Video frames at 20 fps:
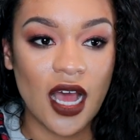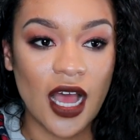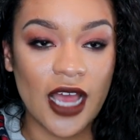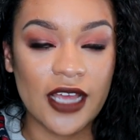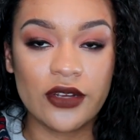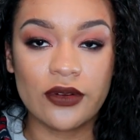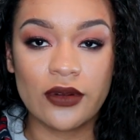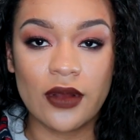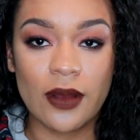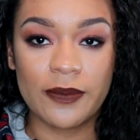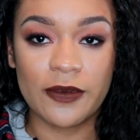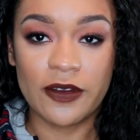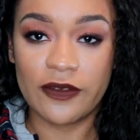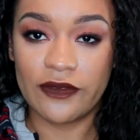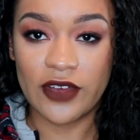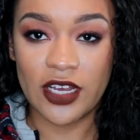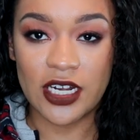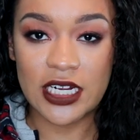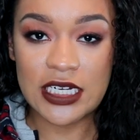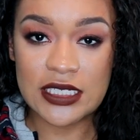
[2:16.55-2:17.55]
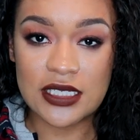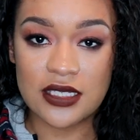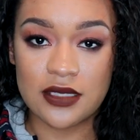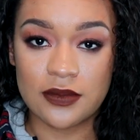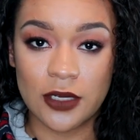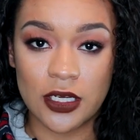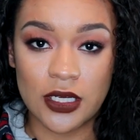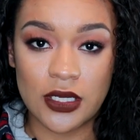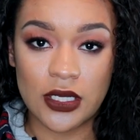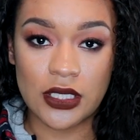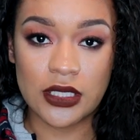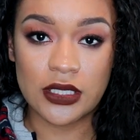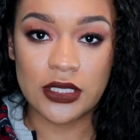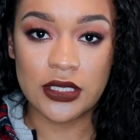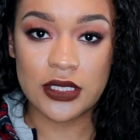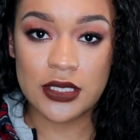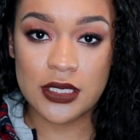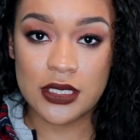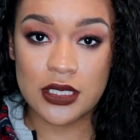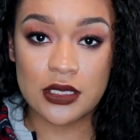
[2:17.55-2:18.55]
I grew up in a very small